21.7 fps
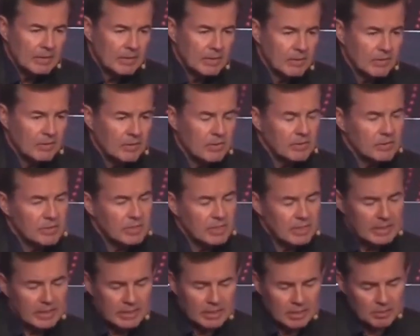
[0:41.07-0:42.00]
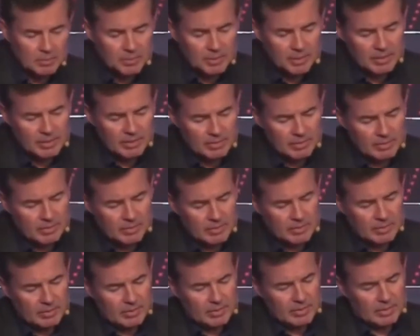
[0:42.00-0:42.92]
There's a little bit,
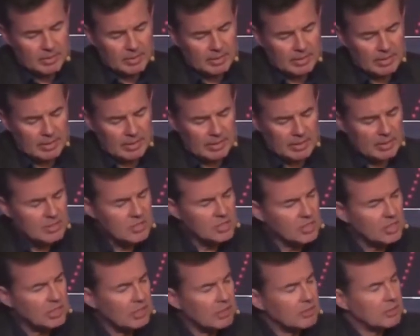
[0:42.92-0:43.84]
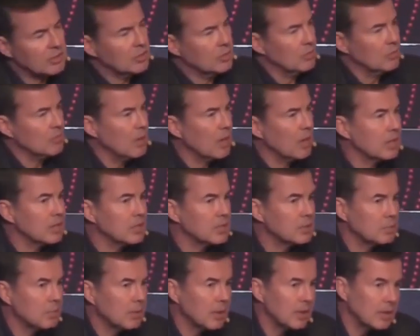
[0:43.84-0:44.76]
I didn't share it so
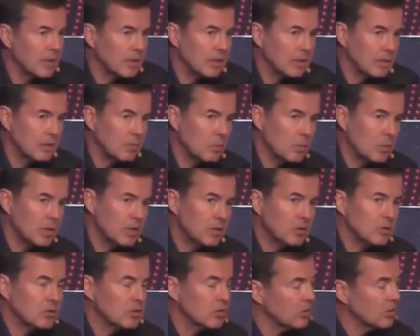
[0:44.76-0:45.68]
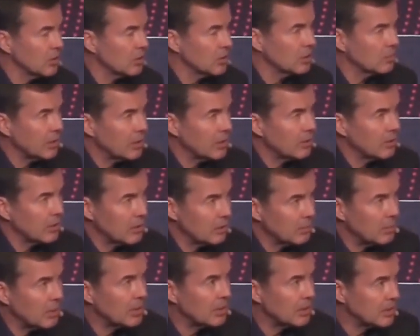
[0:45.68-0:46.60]
much, but we do talk about an
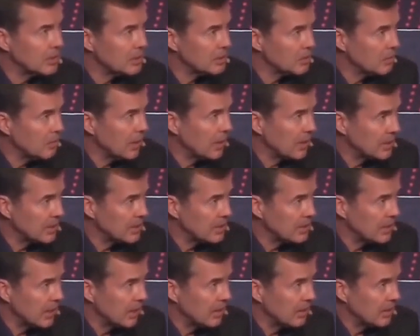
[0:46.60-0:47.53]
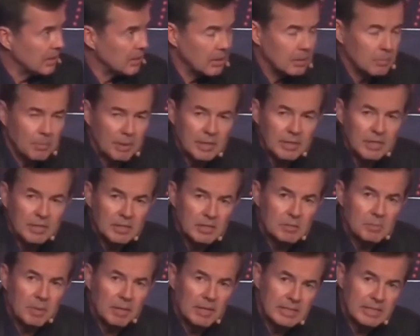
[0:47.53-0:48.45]
abundance mindset. And an
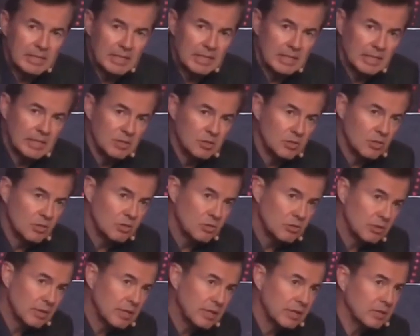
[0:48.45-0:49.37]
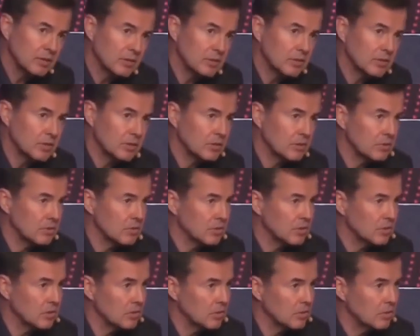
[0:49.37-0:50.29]
abundance mindset is critical
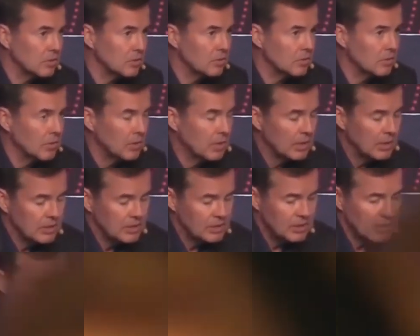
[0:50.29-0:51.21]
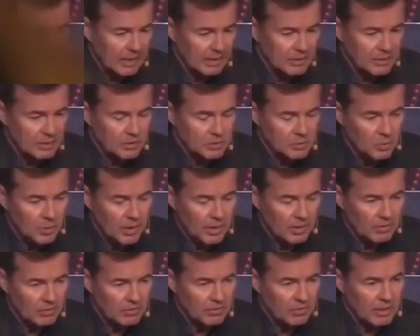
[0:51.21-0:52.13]
to Singularity's
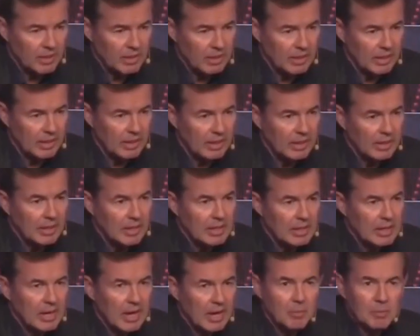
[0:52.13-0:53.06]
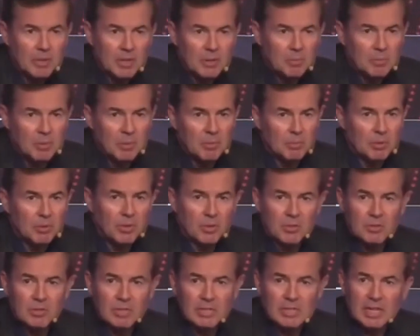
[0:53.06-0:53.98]
way of thinking. How many people
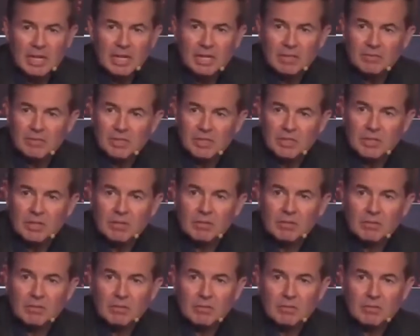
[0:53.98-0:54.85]
own a television?